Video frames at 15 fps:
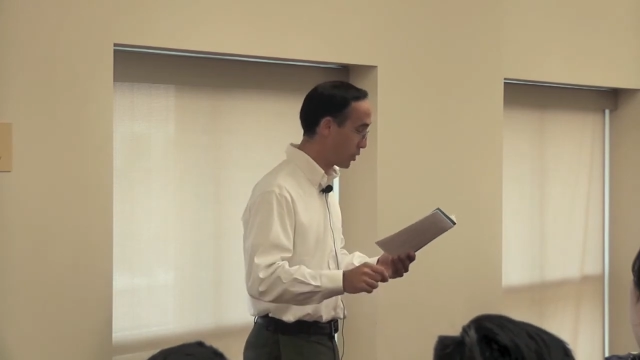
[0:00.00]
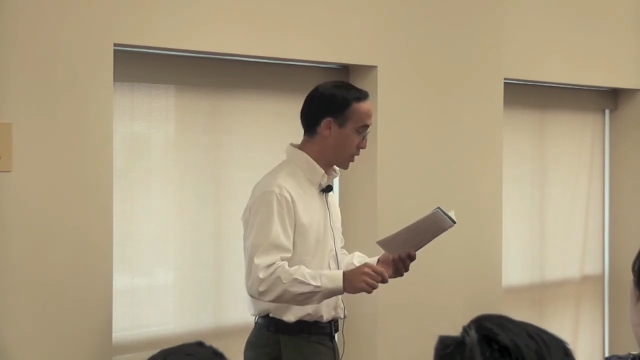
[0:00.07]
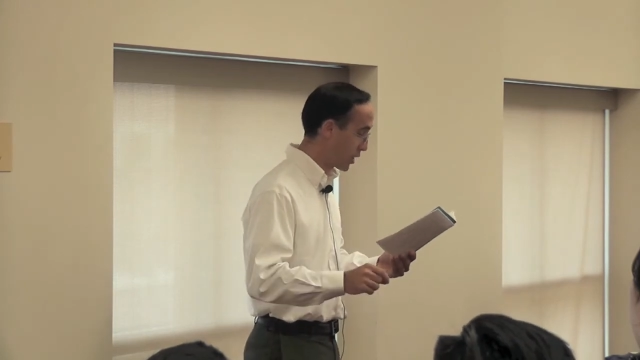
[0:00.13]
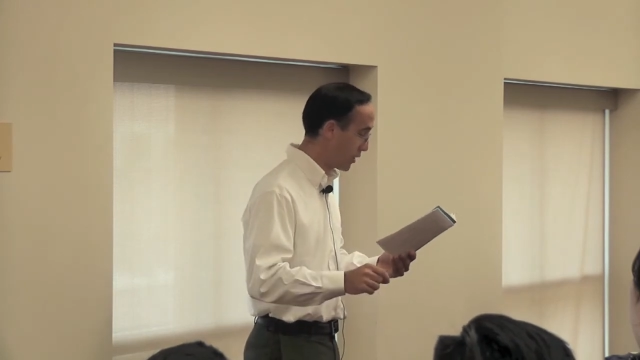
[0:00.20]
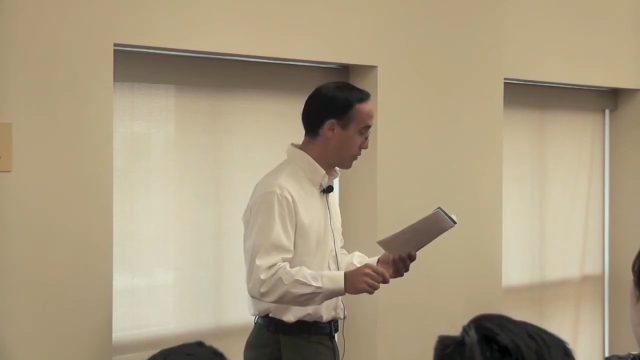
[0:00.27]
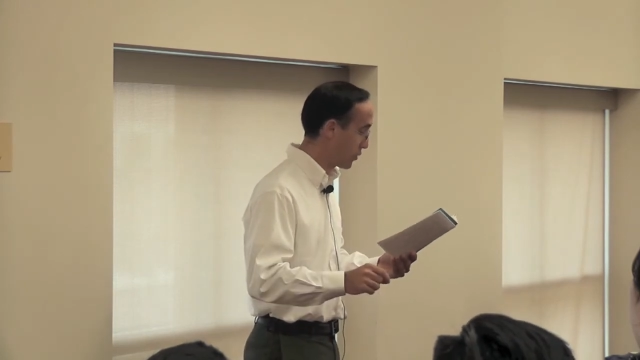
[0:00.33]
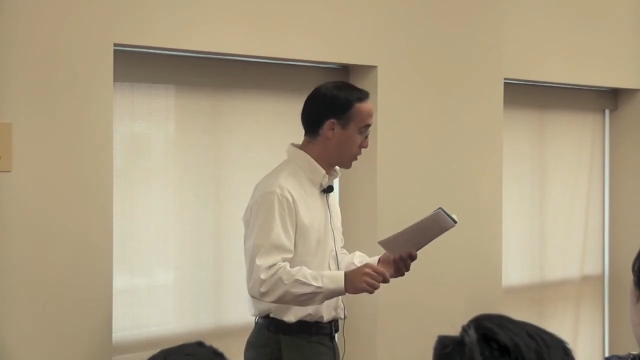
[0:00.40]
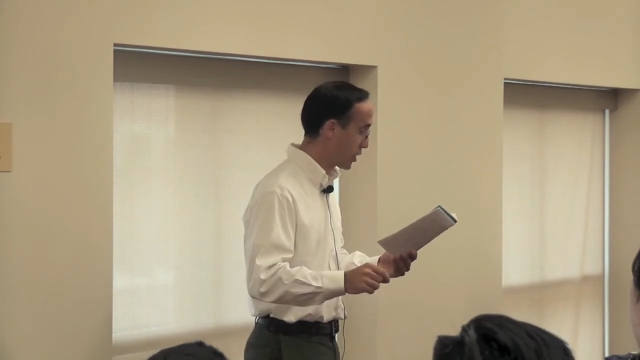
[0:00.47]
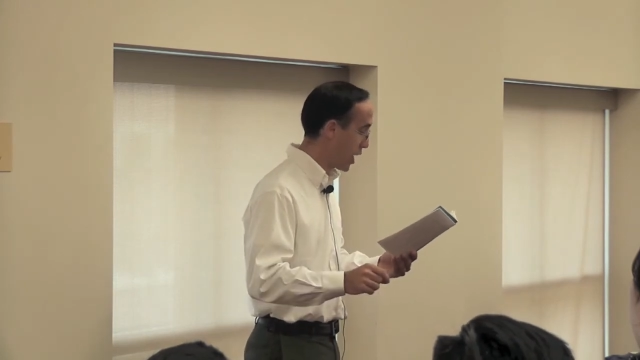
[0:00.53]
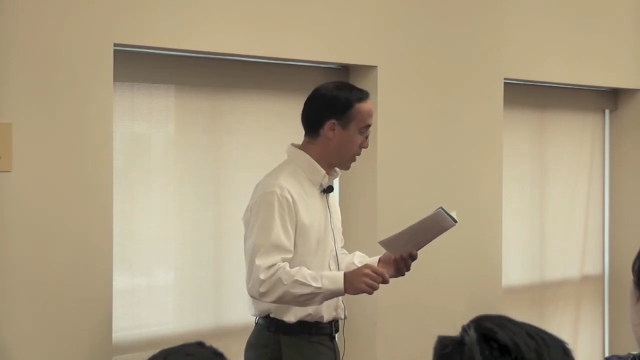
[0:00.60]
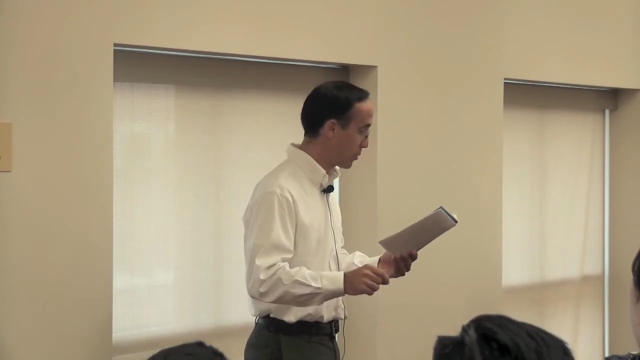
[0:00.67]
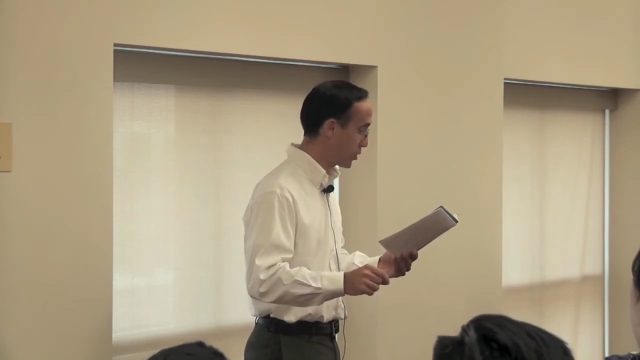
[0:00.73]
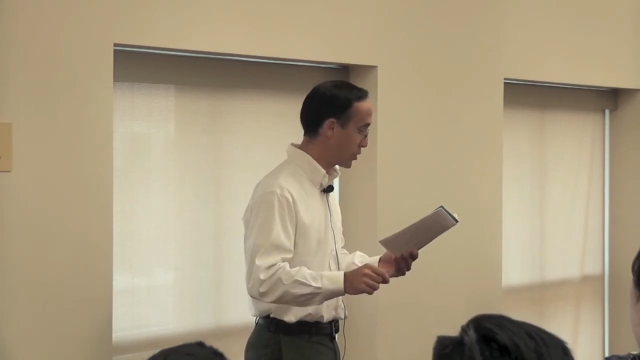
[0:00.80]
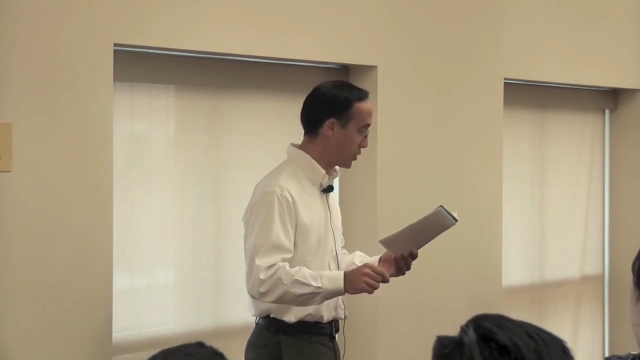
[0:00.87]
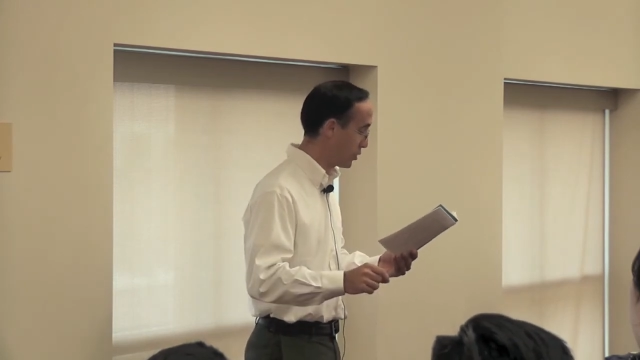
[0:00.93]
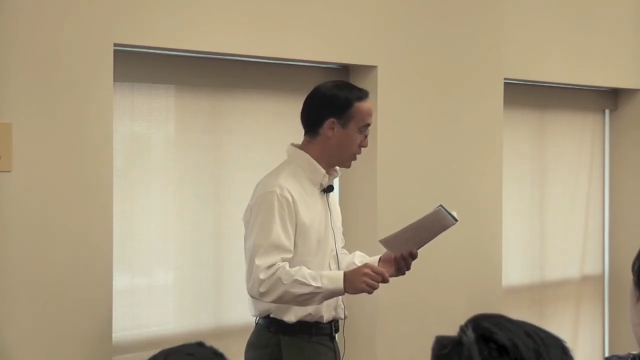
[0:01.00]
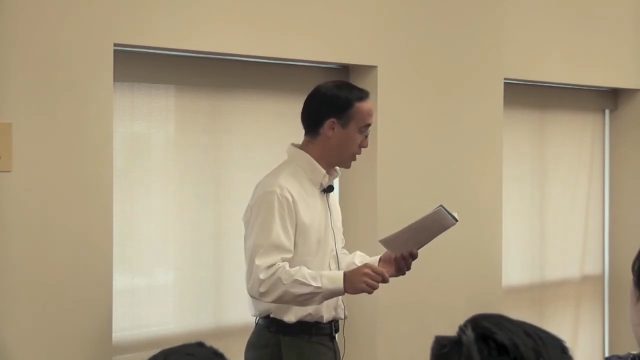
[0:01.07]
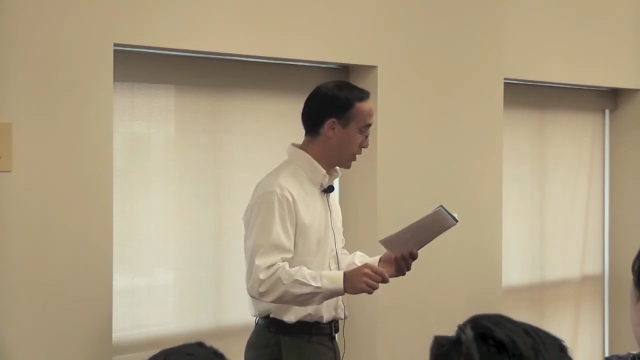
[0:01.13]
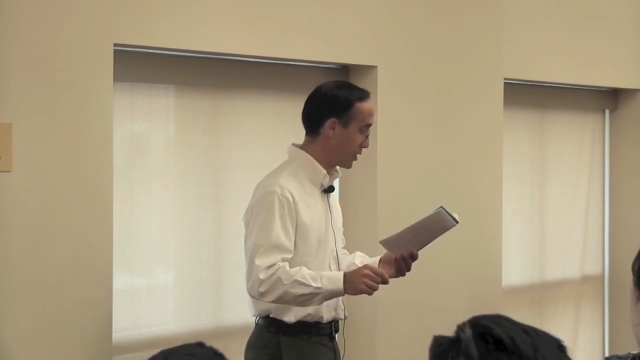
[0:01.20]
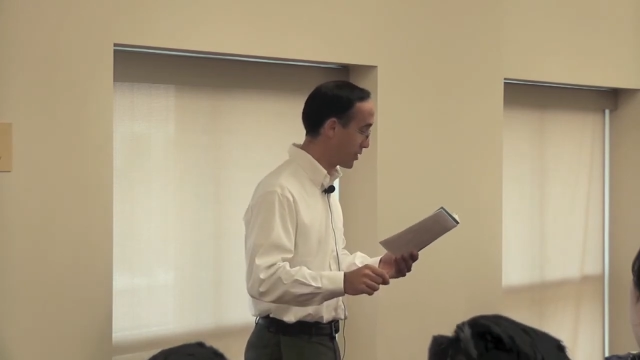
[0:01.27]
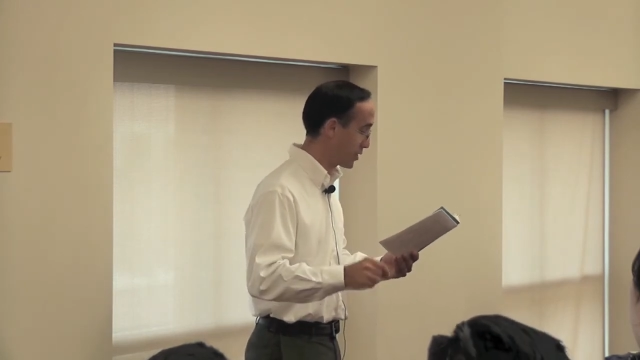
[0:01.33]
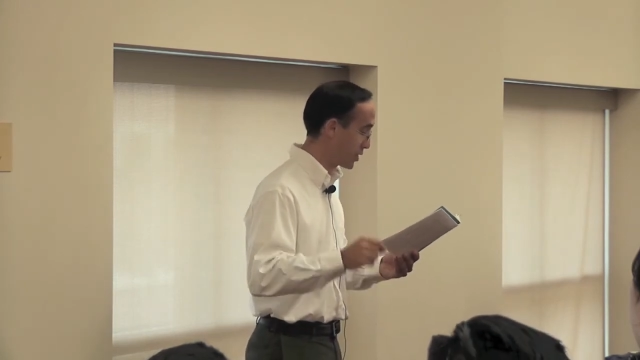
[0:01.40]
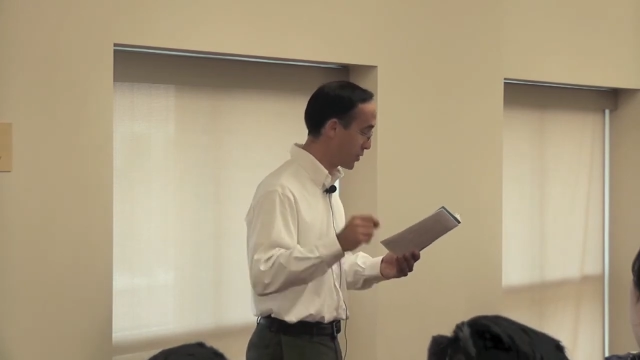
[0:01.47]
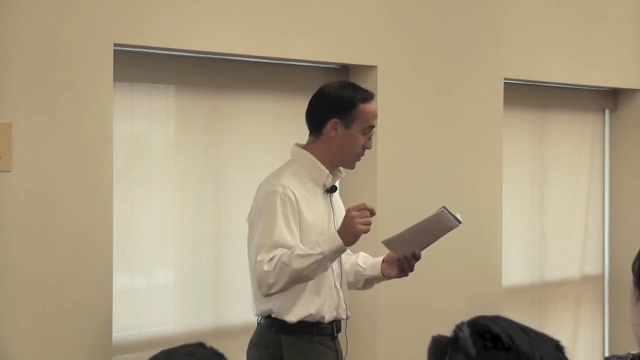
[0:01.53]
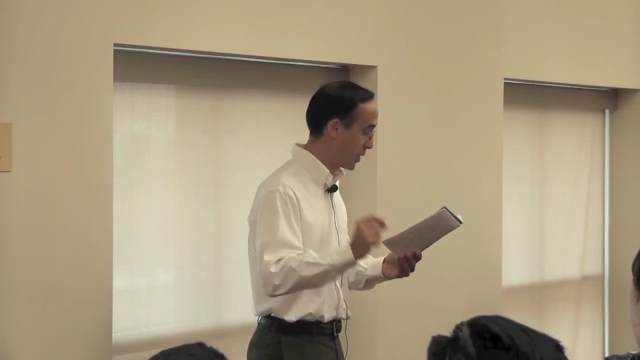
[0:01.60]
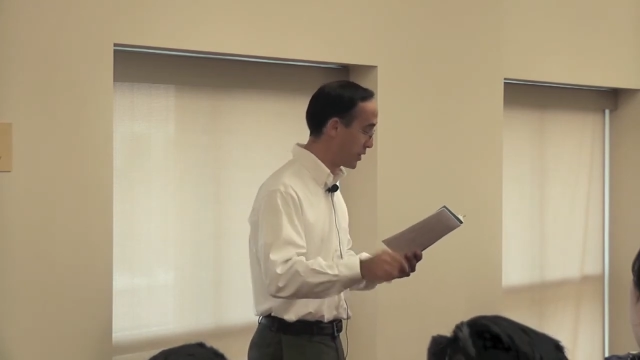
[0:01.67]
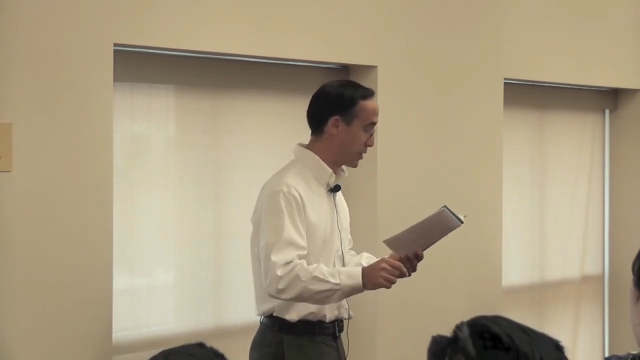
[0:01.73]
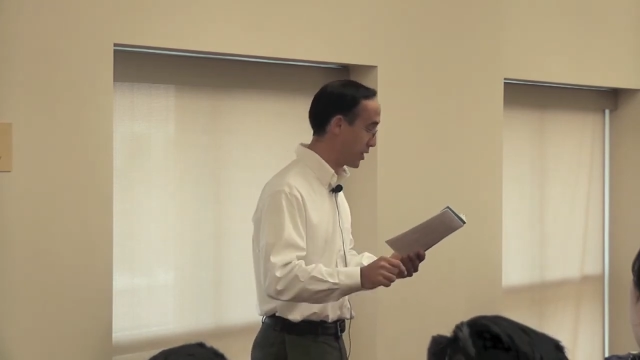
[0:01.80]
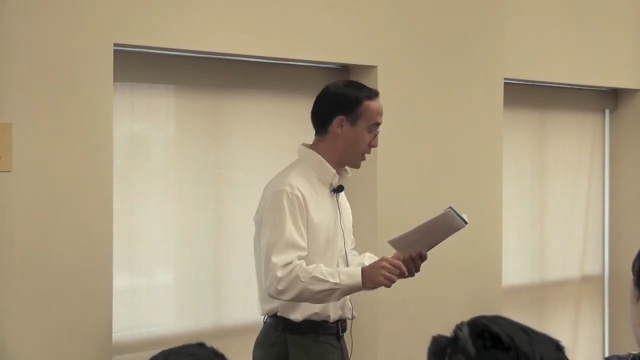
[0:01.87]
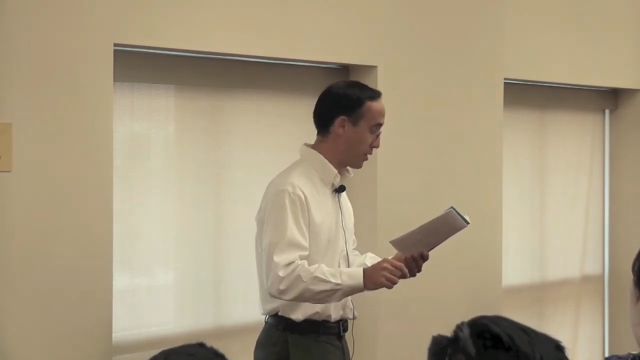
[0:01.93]
will give you the opportunity to
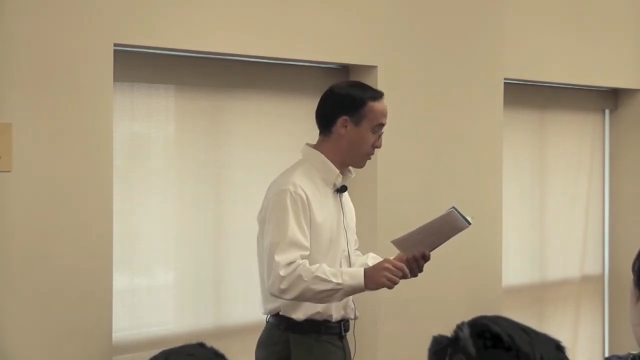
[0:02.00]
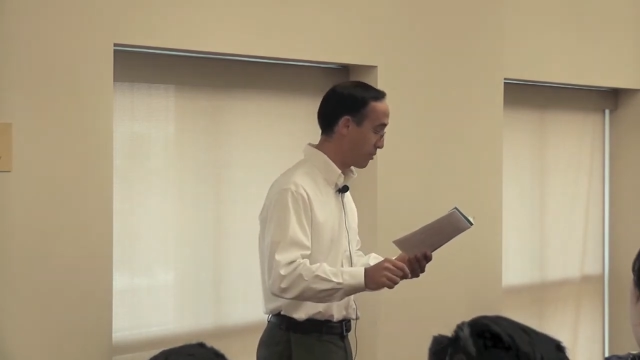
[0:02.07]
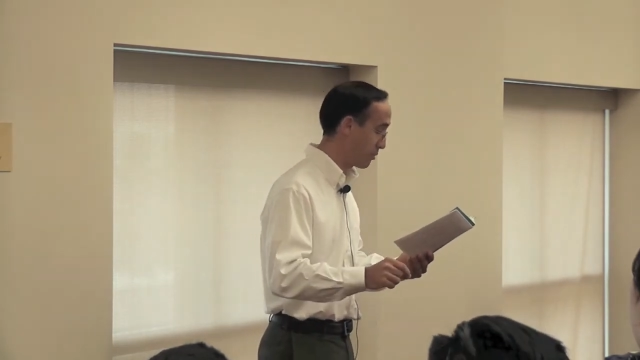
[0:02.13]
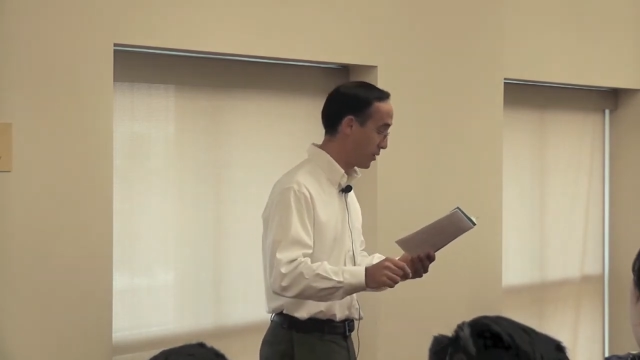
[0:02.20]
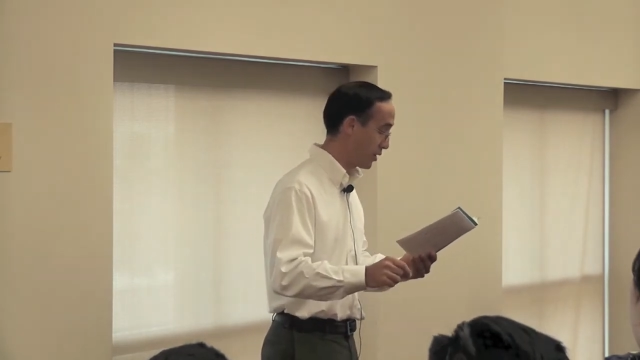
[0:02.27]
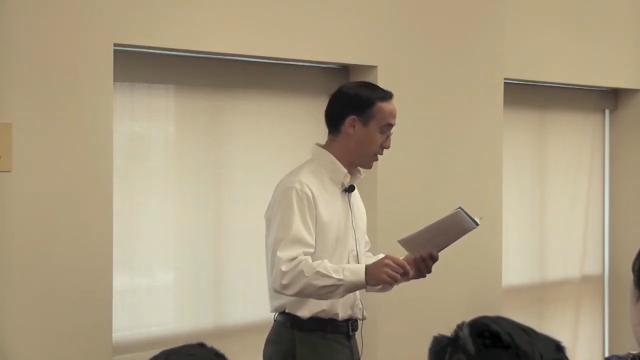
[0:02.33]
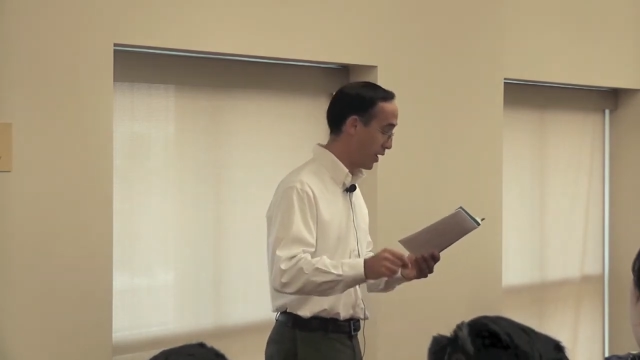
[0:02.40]
speak to him,